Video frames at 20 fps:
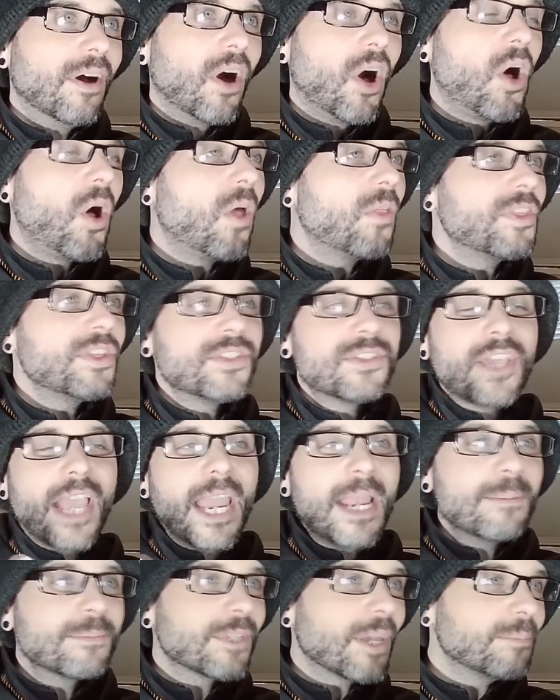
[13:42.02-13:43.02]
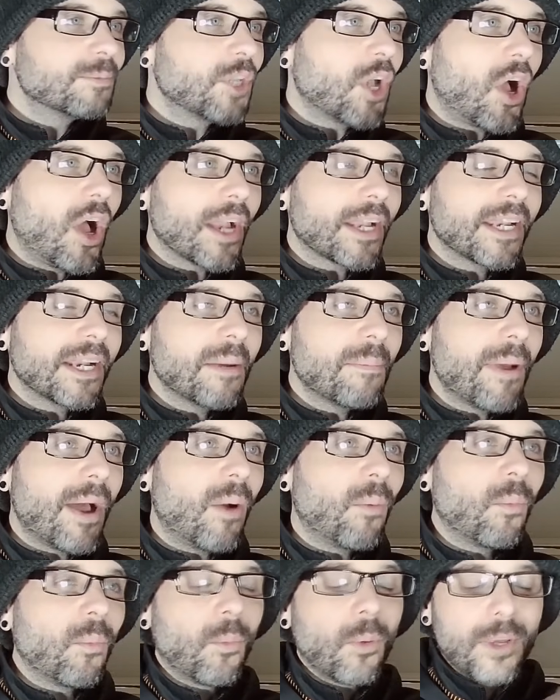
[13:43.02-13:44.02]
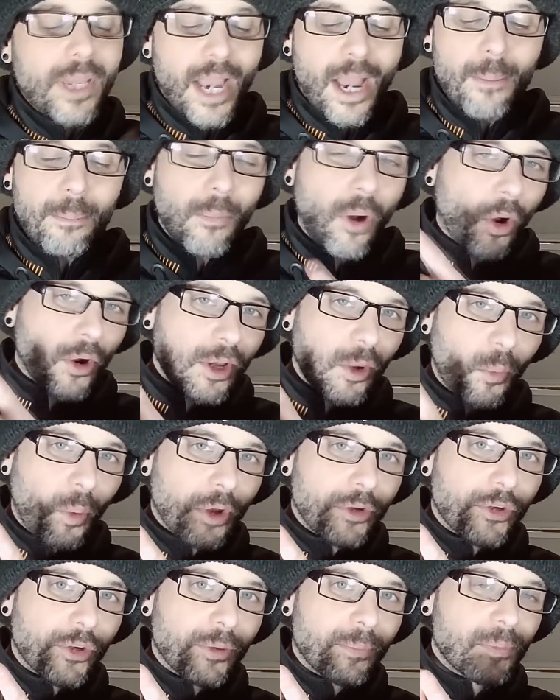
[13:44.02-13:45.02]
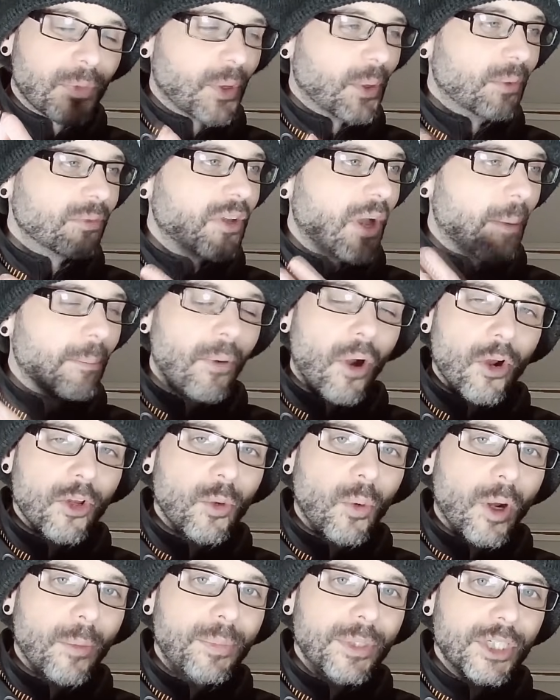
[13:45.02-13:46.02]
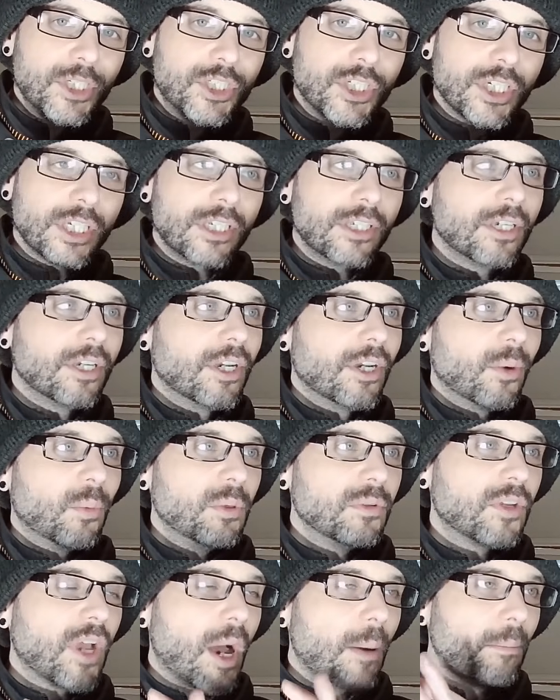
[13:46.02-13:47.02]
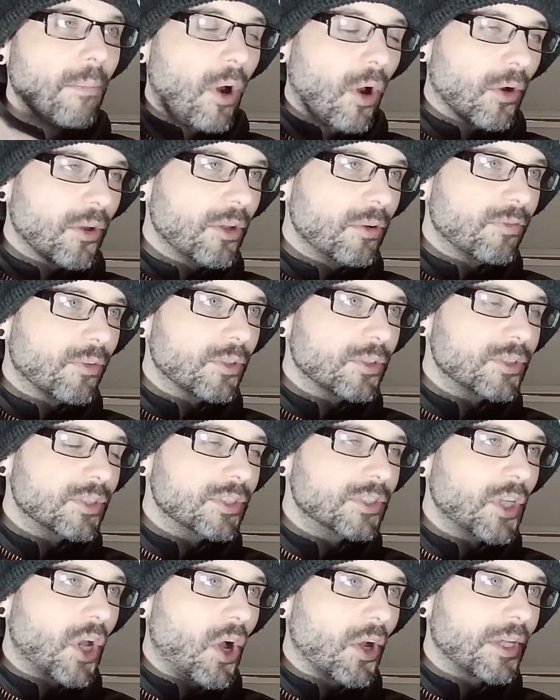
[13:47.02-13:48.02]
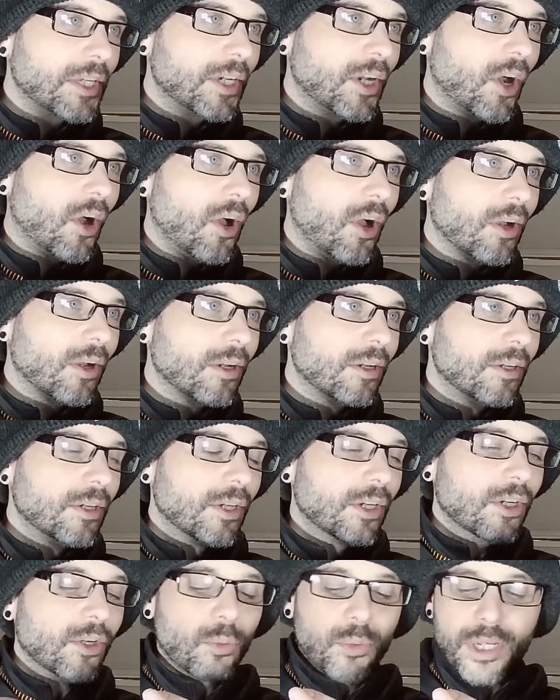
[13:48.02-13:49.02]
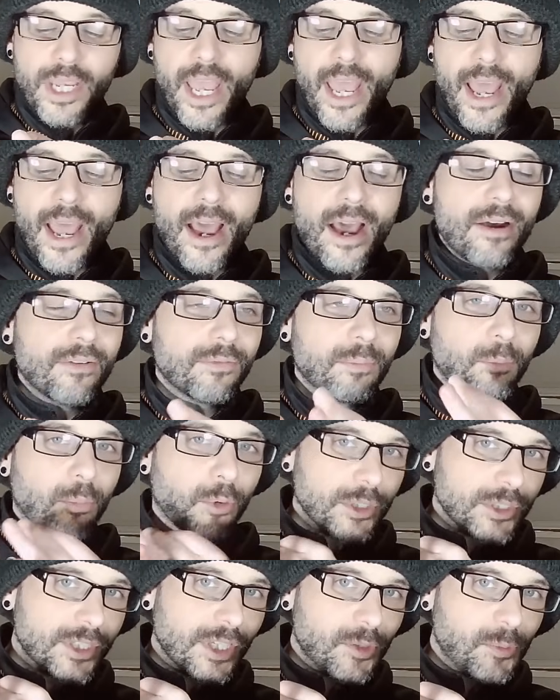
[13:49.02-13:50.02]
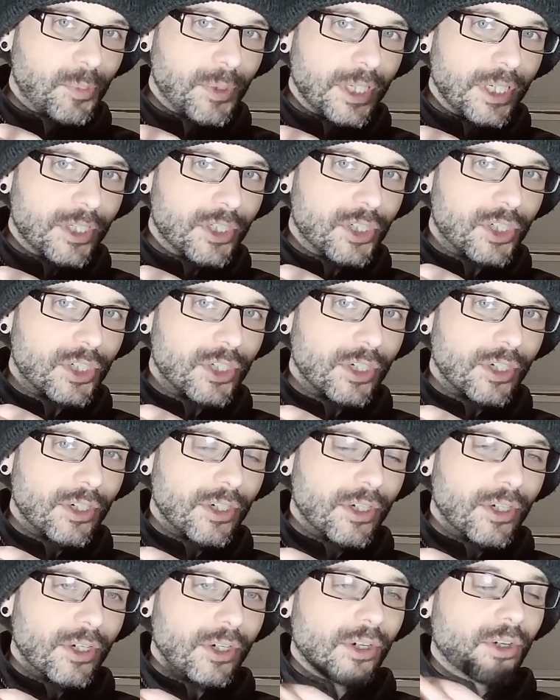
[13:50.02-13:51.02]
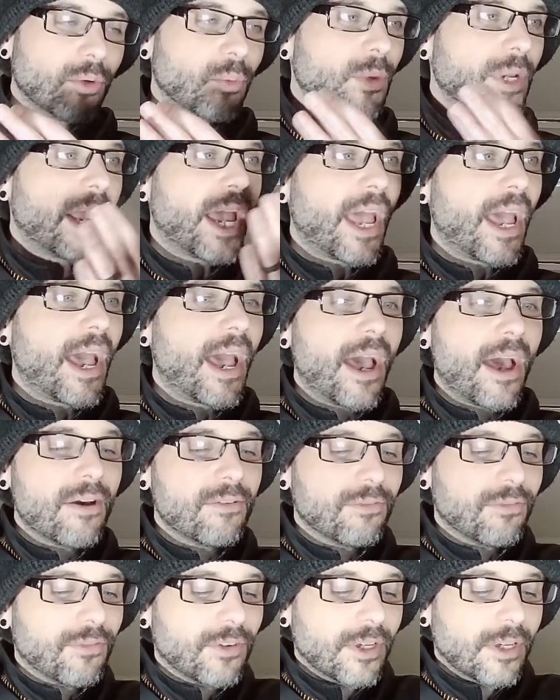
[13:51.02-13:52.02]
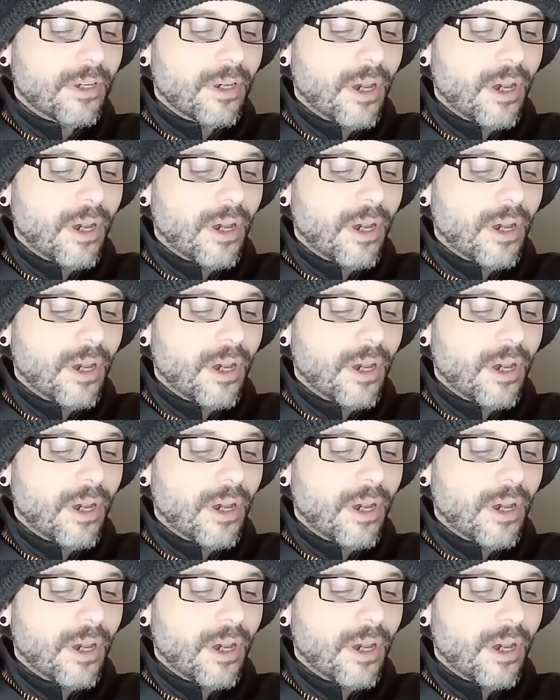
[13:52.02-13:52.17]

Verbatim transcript: all these games I'm talking about, we got Mario Wonder, we've got Mario RPG, we've got Mario versus Donkey Kong, we have Princess Peach, we have